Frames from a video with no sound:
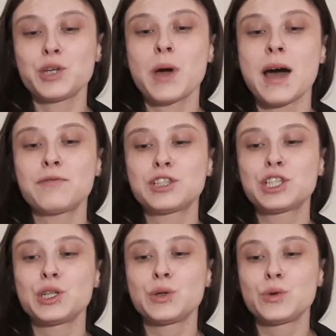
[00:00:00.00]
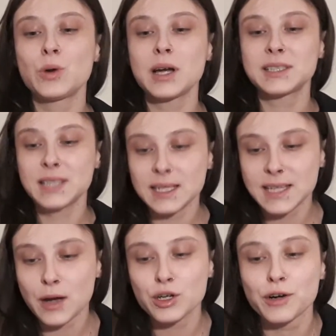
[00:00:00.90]
You have to assess
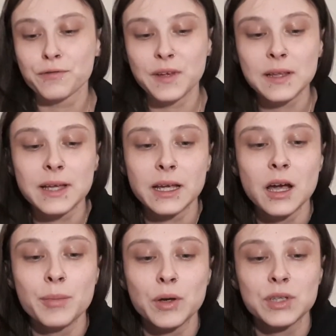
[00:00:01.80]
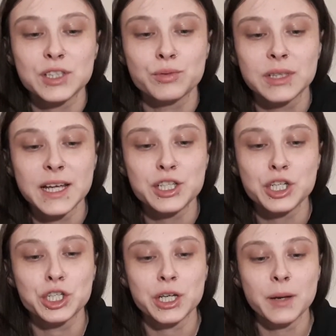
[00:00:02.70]
how you're feeling about this
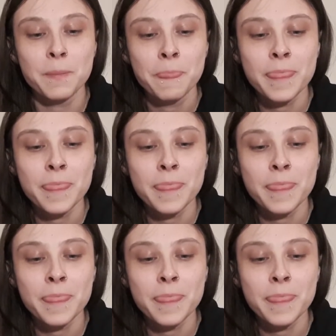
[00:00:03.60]
relationship.